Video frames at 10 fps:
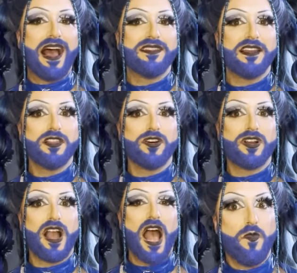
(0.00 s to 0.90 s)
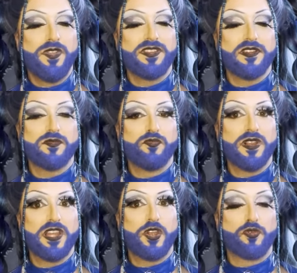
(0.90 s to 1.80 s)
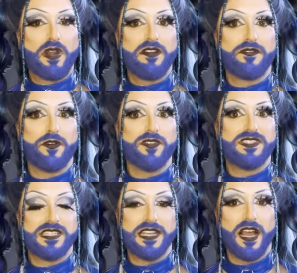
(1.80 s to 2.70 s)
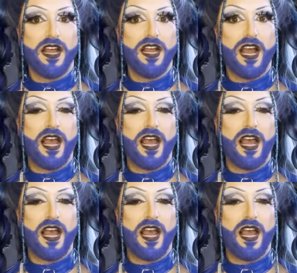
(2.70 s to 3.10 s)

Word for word: As a look, this is really great for Tia uh,